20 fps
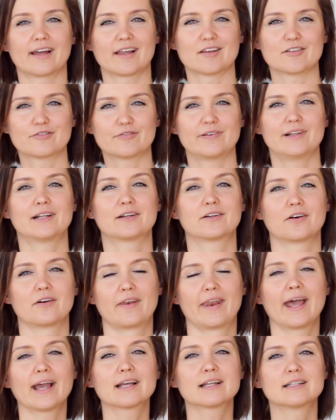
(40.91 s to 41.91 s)
and feel
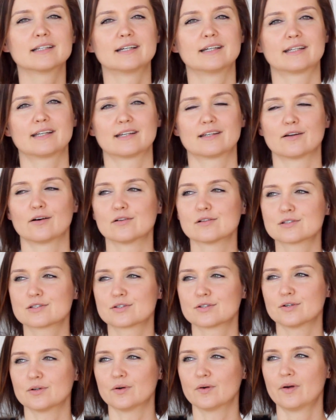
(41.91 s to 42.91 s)
connected and
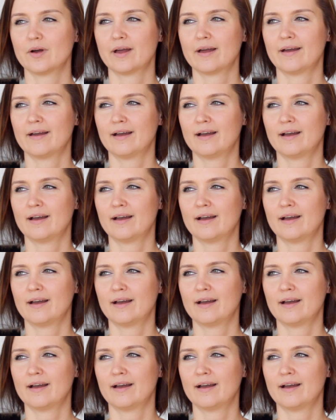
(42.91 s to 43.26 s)
also